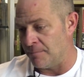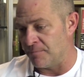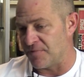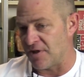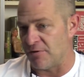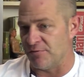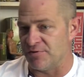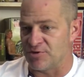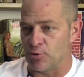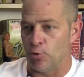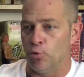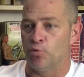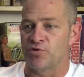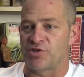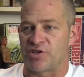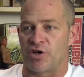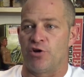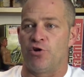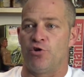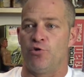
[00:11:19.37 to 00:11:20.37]
There is
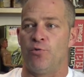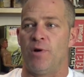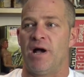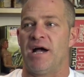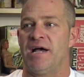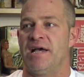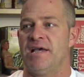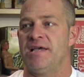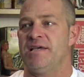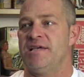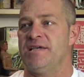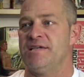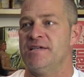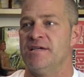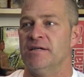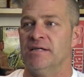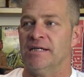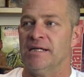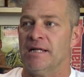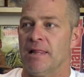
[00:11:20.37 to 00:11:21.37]
also a